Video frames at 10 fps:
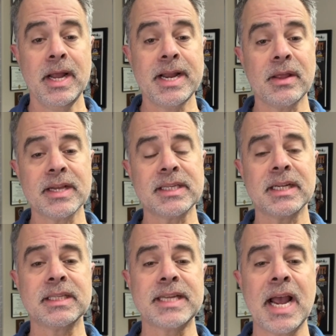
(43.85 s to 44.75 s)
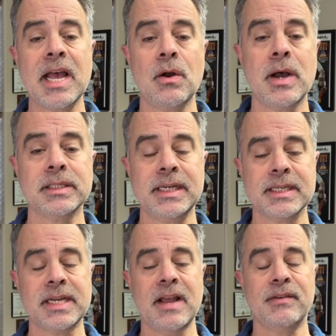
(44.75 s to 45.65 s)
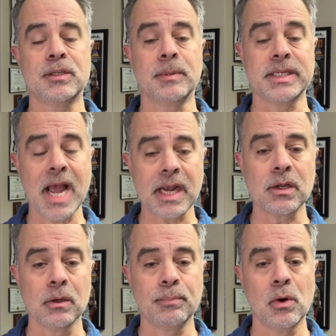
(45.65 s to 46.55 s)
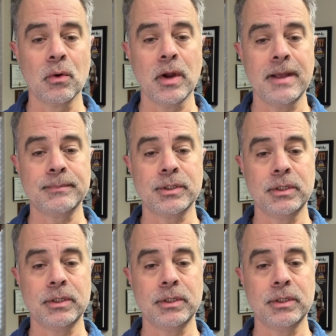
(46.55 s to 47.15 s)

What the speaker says: Now, that's not to say Idaho Housing doesn't have a spectacular program